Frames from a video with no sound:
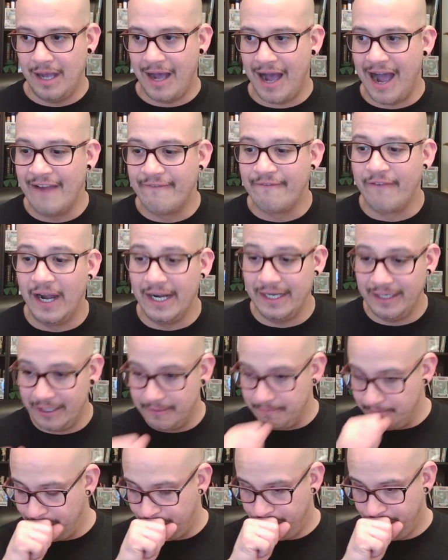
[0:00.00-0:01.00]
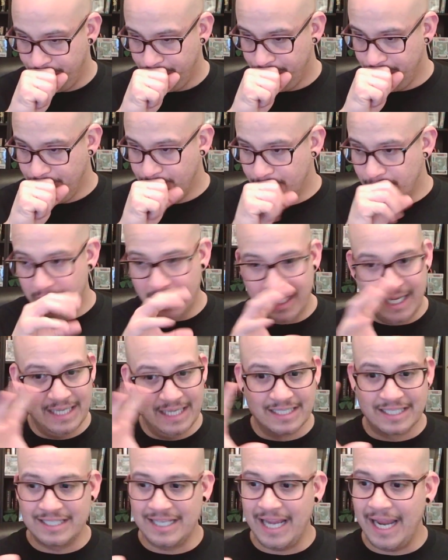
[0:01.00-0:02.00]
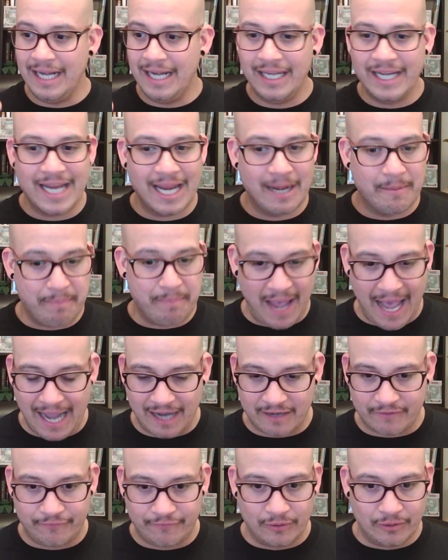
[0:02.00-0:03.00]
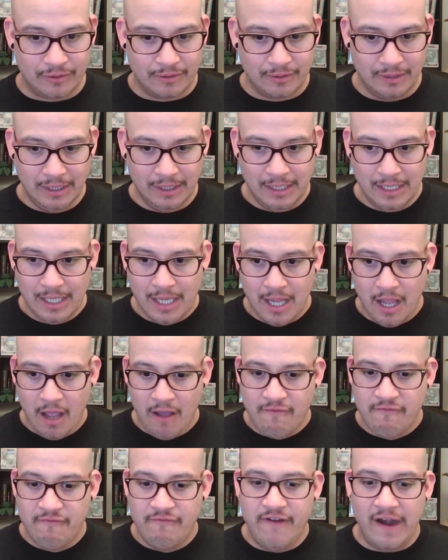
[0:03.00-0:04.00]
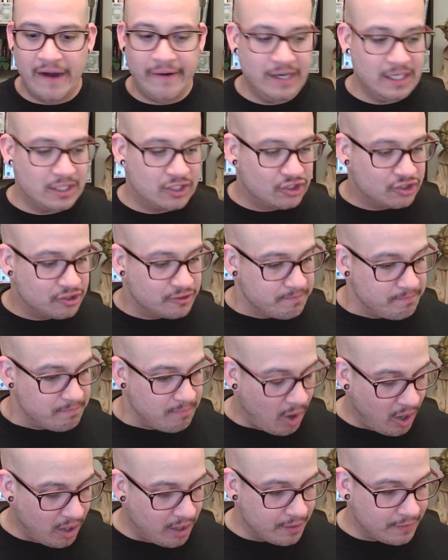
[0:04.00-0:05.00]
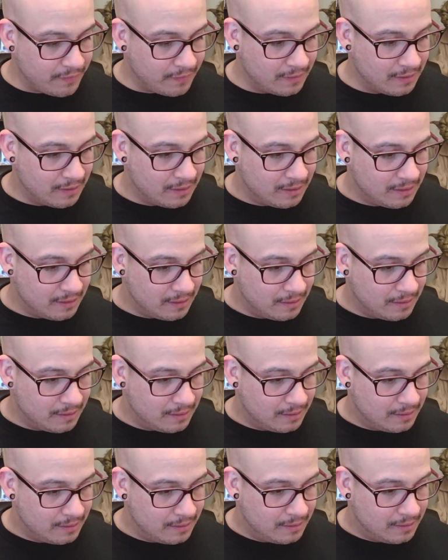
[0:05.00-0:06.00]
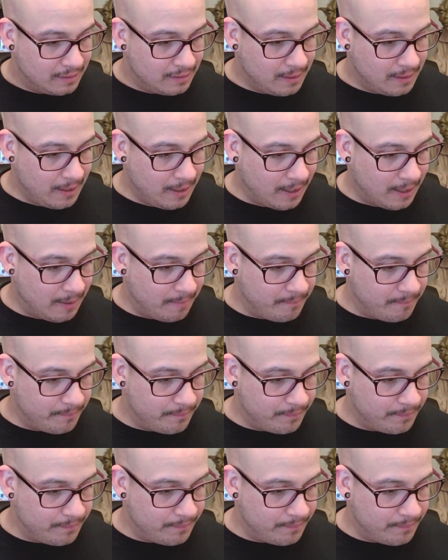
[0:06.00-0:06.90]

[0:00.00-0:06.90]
I find it insanely impactful, very smart. Um,